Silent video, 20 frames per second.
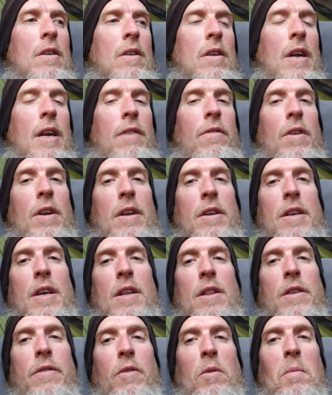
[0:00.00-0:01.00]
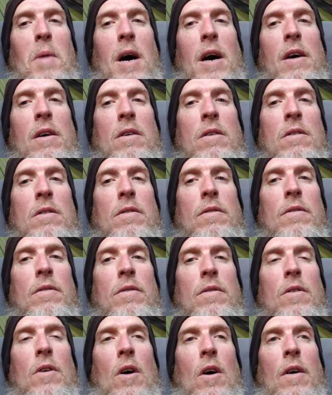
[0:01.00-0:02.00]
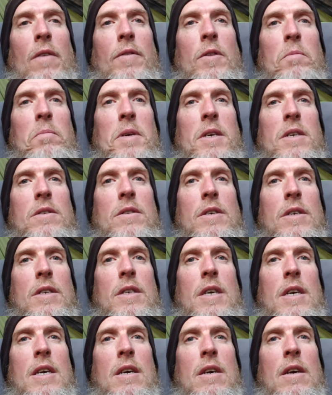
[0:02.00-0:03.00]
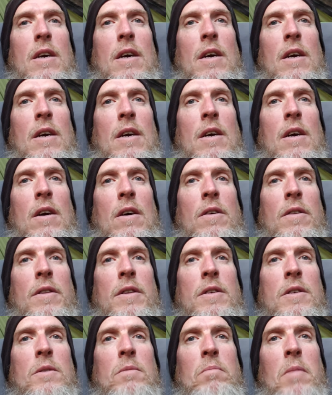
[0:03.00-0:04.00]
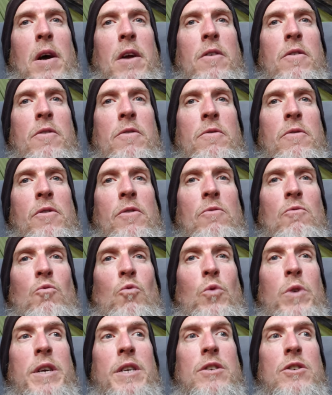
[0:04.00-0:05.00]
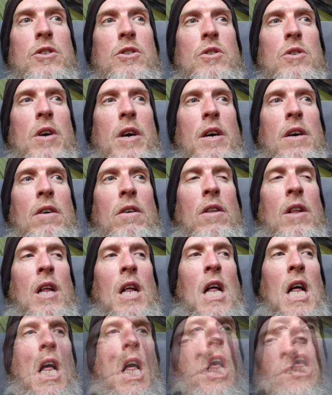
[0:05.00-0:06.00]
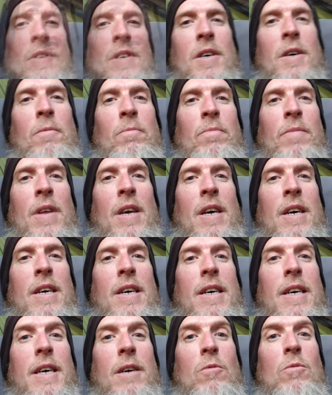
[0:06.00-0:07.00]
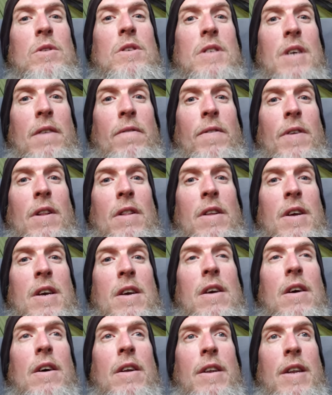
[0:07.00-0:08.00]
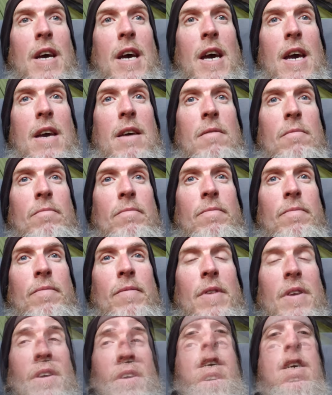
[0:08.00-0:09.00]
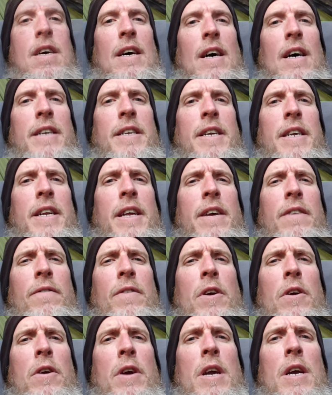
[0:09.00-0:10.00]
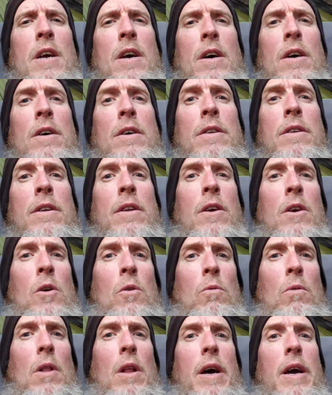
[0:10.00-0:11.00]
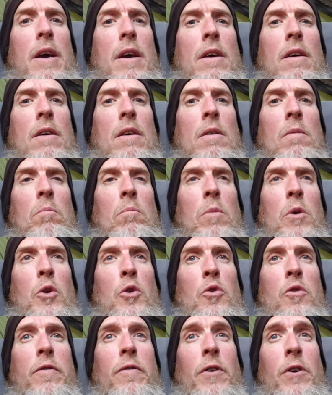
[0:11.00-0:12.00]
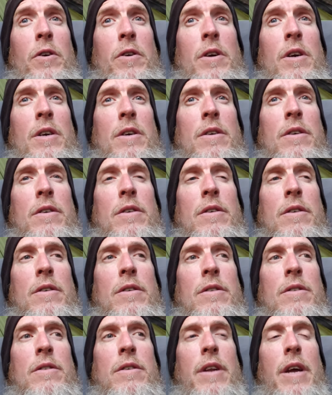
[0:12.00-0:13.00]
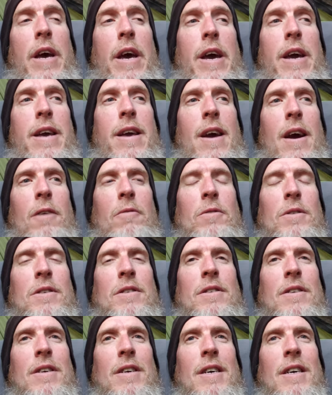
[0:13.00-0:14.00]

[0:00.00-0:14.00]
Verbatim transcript: not even a tenth of a mile off the P C T here on this Miner's Ridge trail. So it was definitely a day. I did a very un-goat-like maneuver today. I was